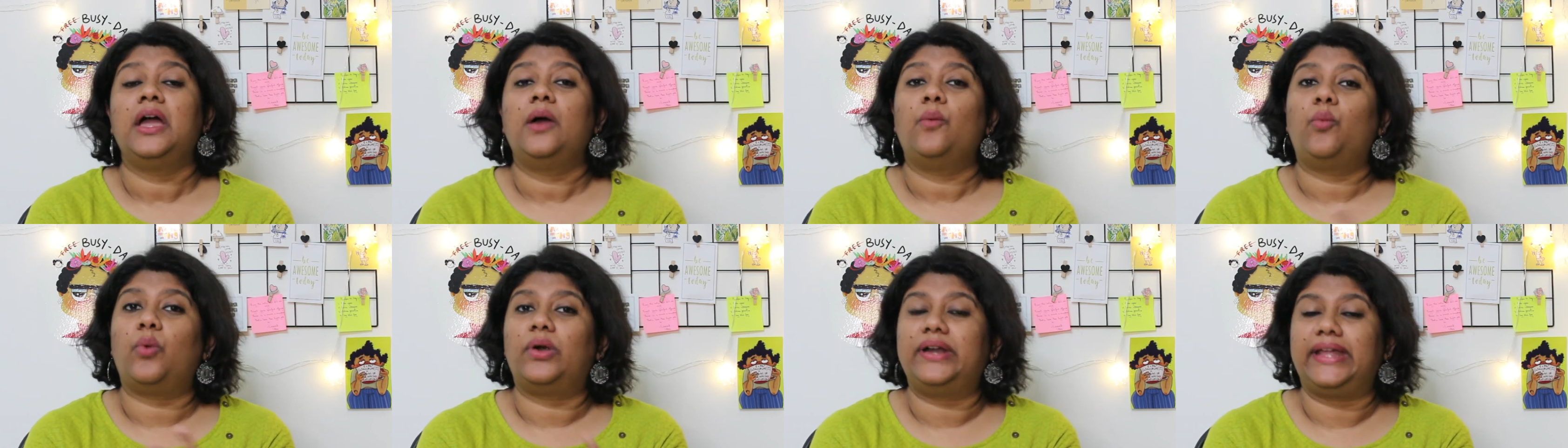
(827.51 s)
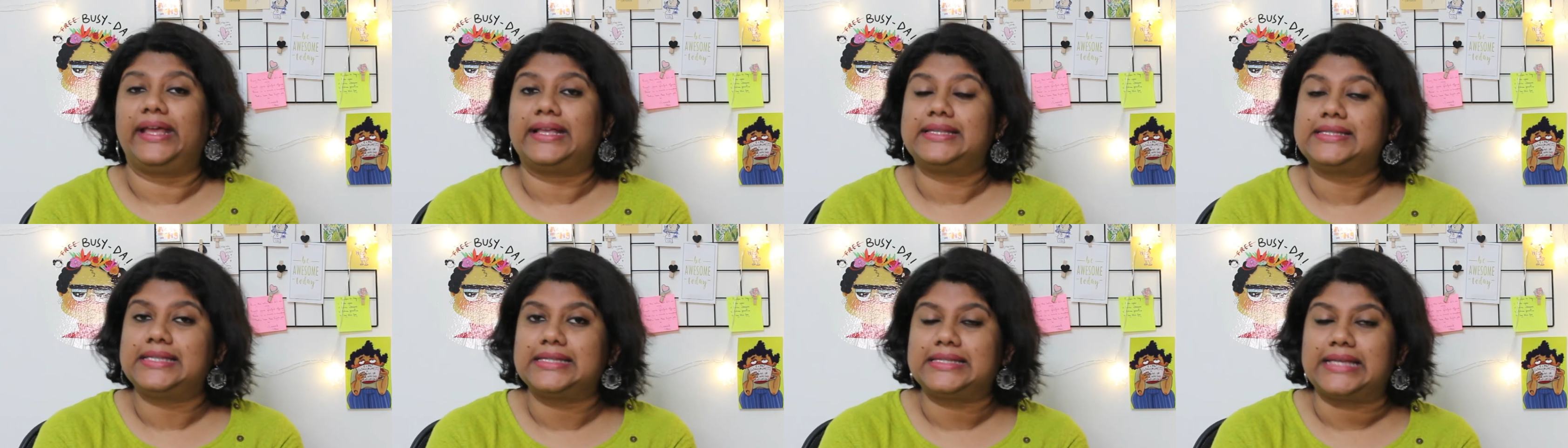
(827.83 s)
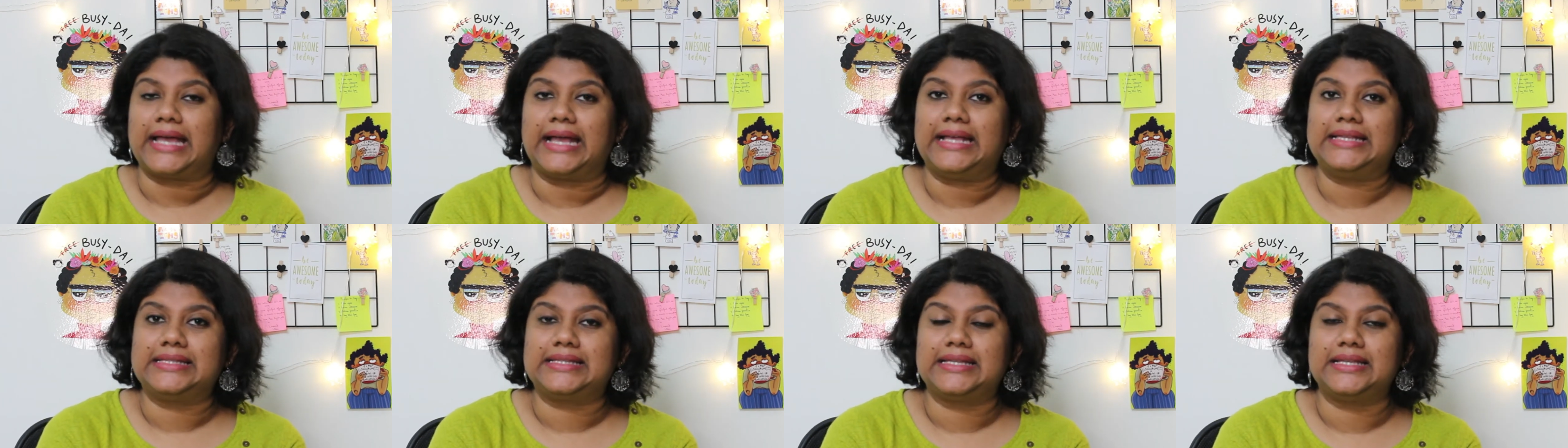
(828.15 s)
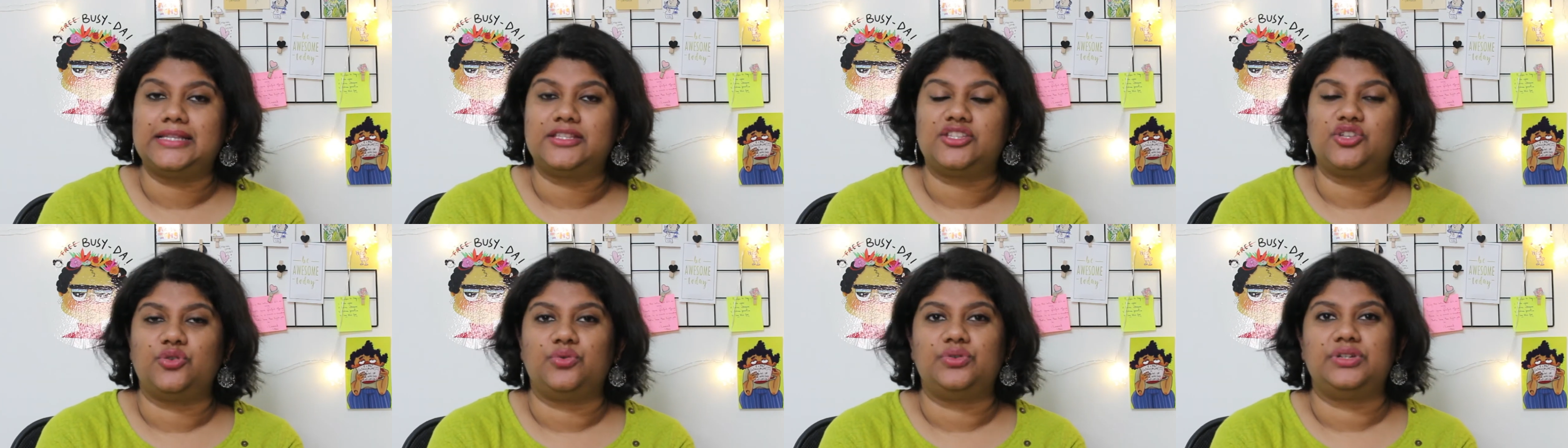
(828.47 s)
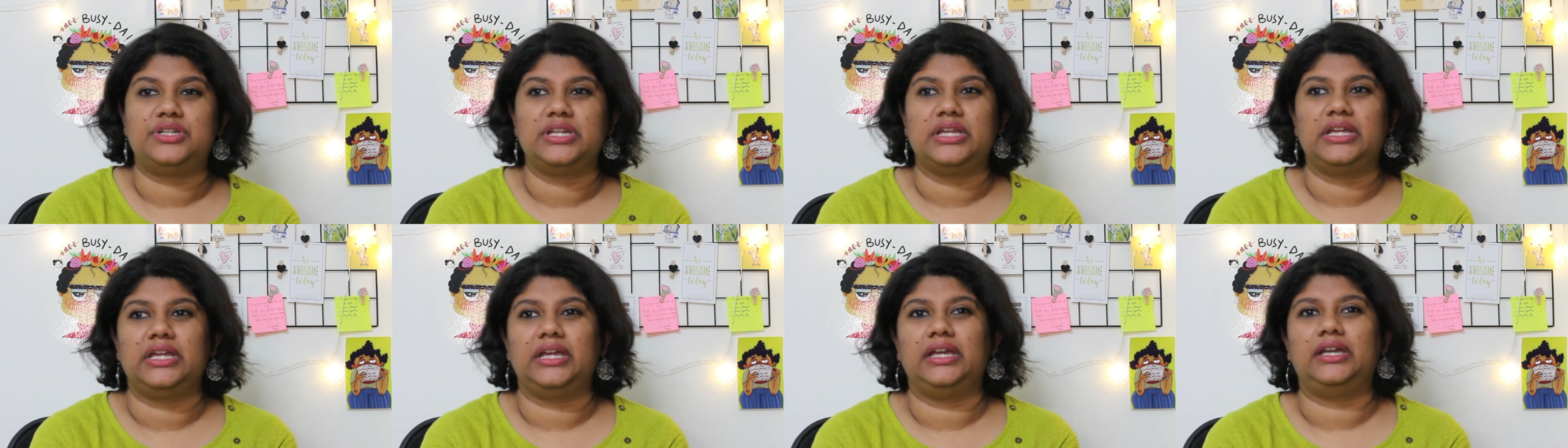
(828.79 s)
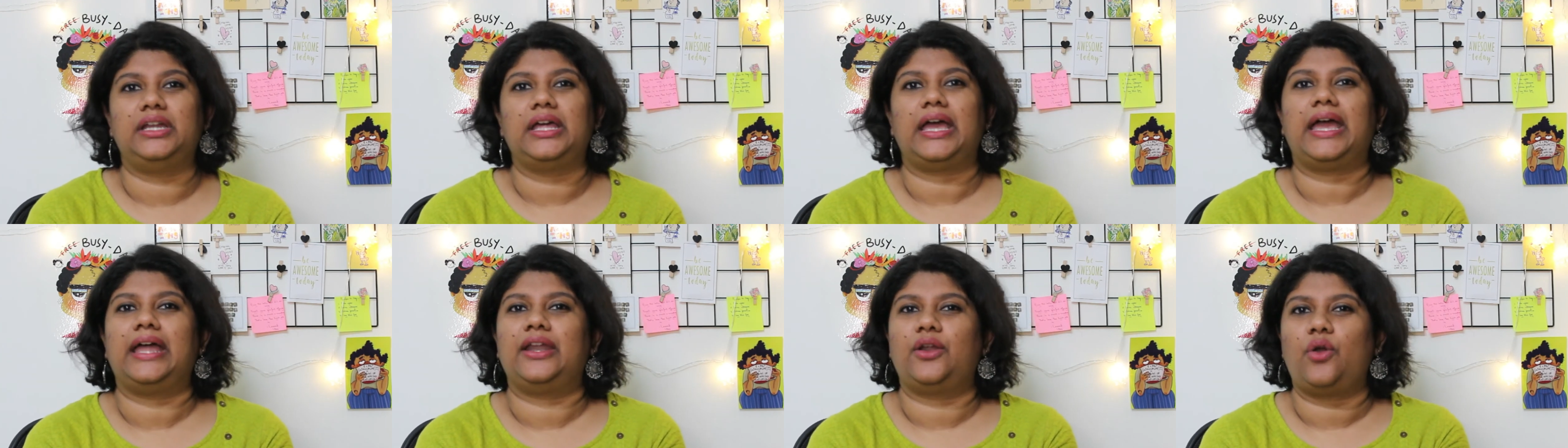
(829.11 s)
what exercises you
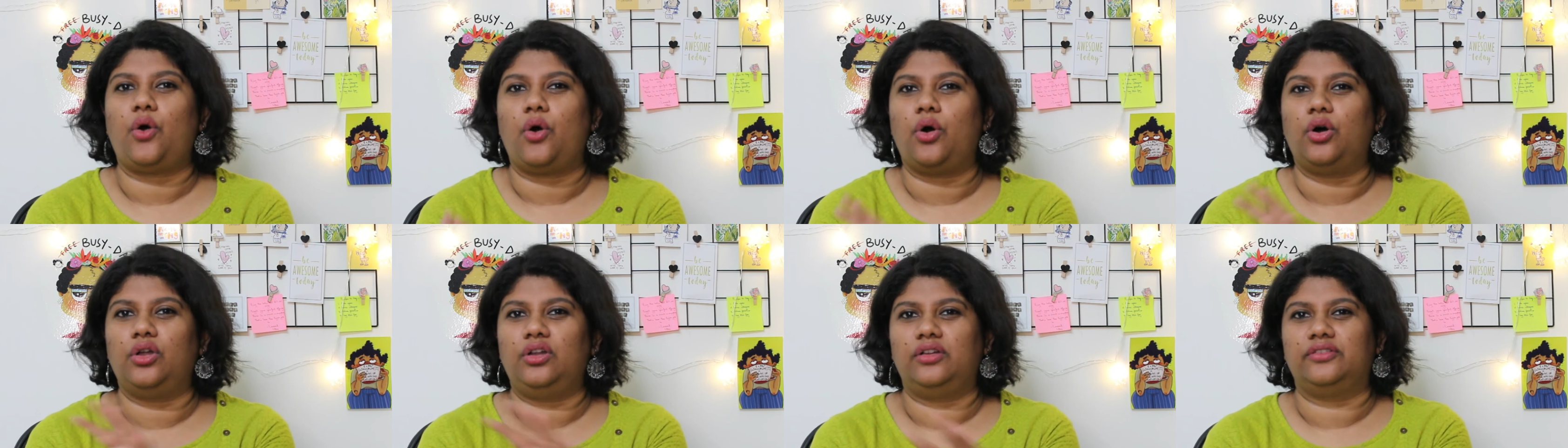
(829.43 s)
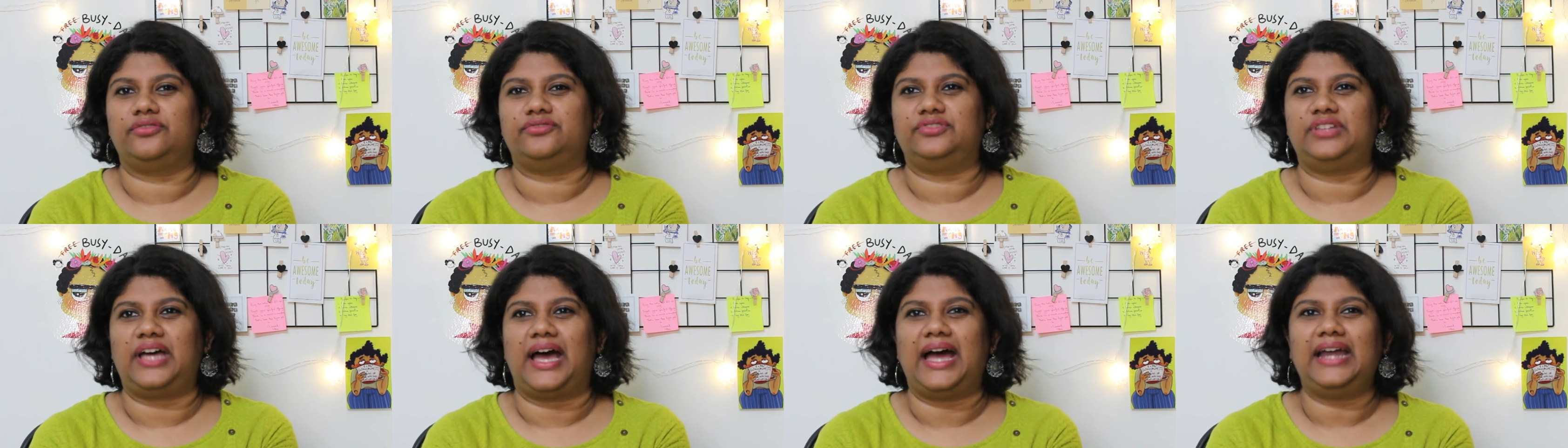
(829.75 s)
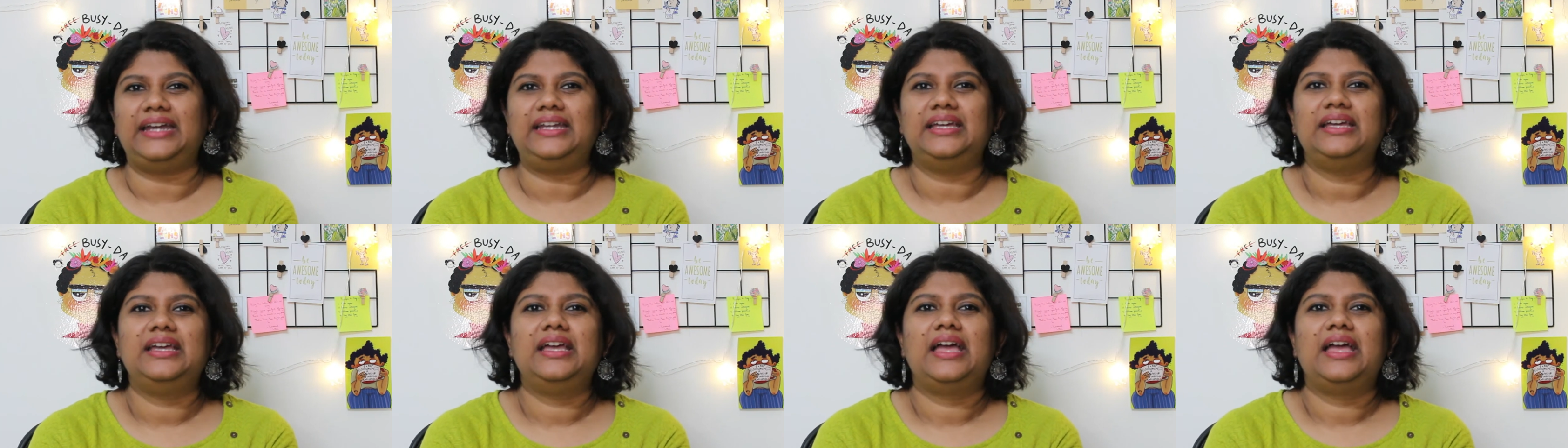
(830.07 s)
did and all of that.